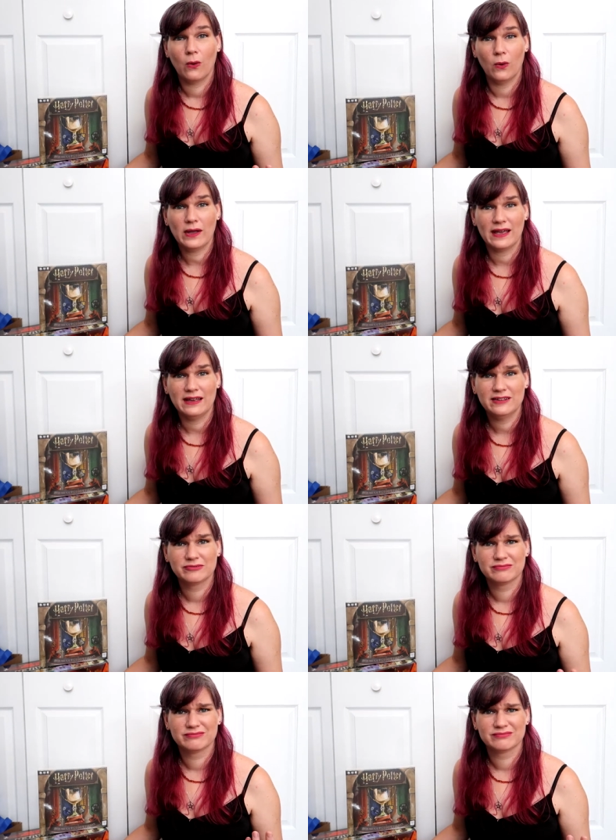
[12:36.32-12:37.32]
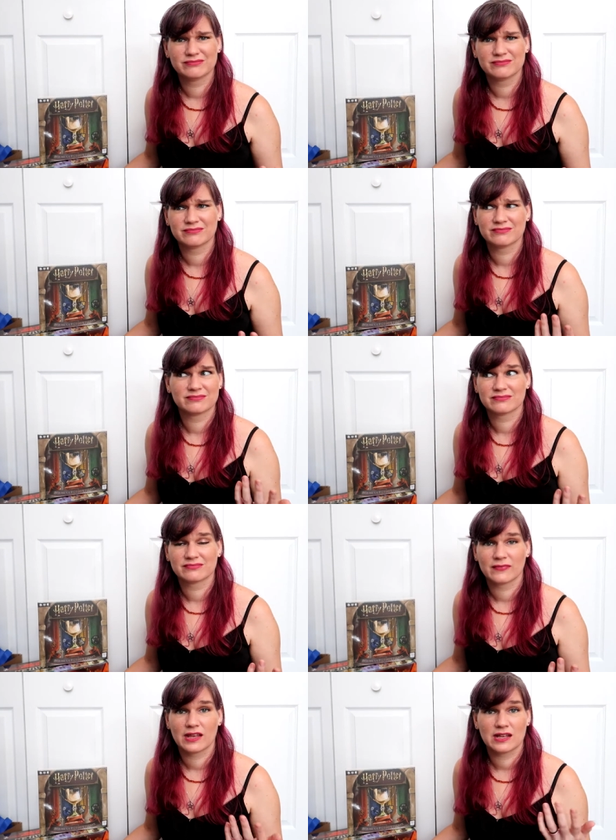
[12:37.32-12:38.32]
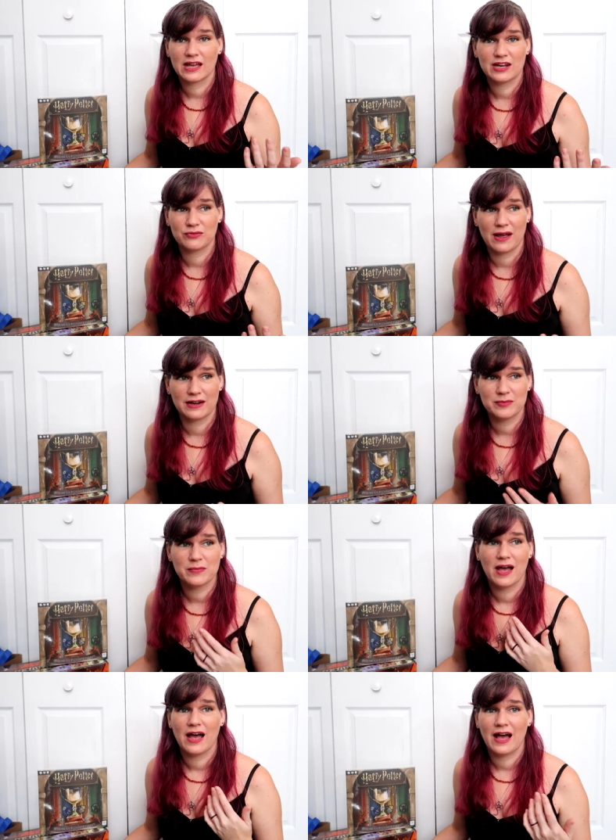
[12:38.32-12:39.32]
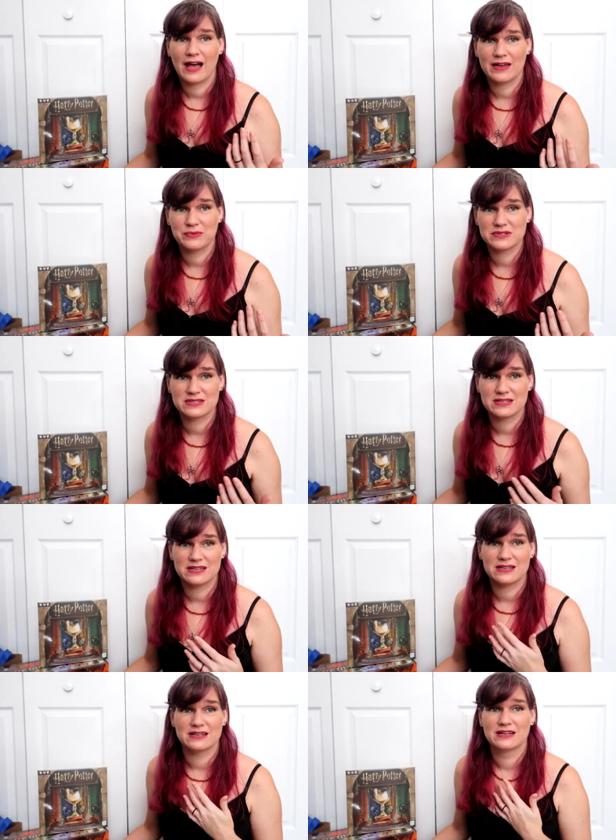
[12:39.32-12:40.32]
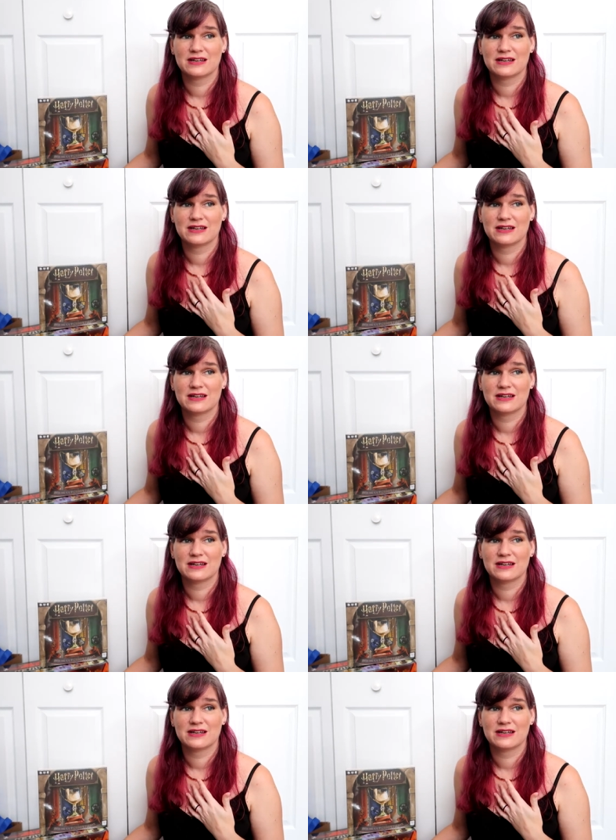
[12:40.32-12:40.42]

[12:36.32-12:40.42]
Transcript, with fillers: Okay. Kind of random. I was the